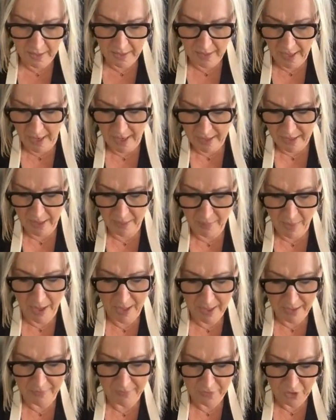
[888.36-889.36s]
Okay, and I
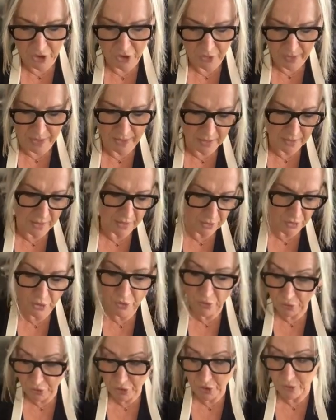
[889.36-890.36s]
might even do it,
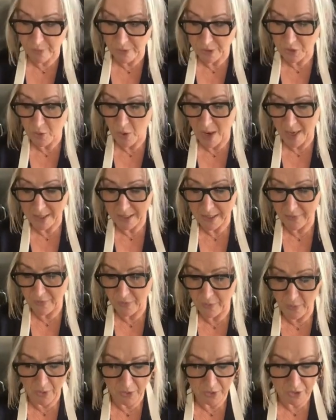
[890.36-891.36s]
you could do it twice
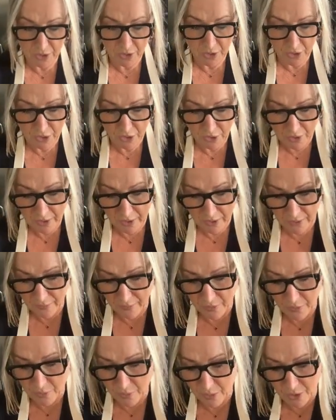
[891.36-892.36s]
if you wanted
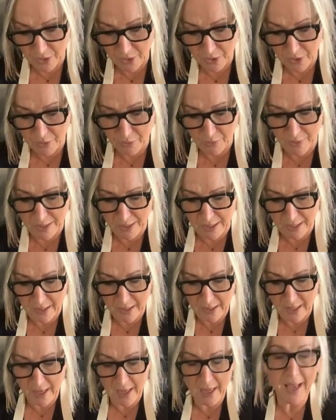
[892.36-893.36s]
to
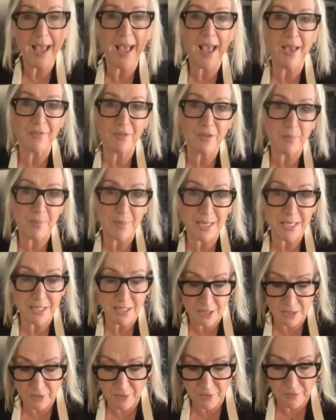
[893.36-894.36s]
really have it
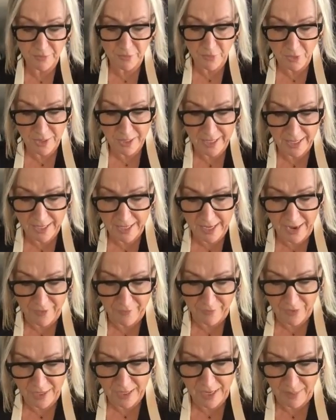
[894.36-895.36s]
mixed fully and
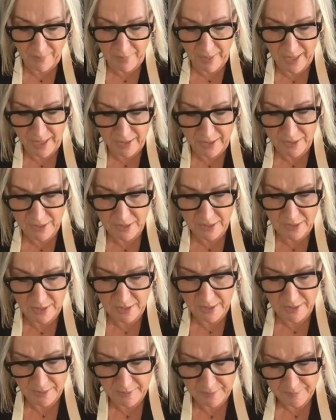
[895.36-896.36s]
every lump out.
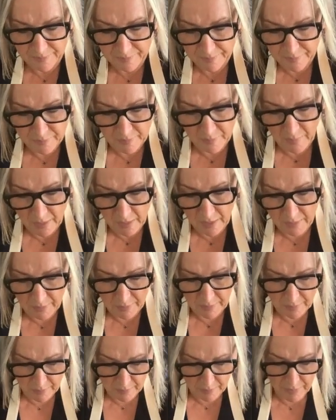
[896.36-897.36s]

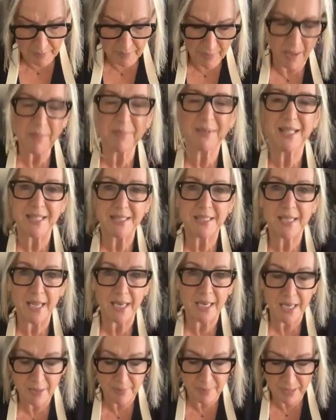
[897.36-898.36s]
But perhaps that's
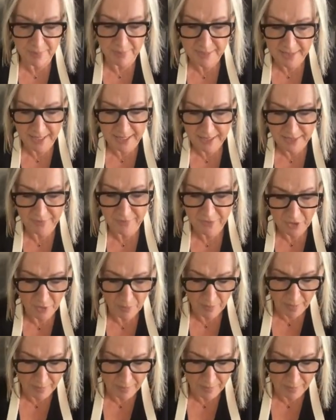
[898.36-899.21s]
getting a bit obsessive, so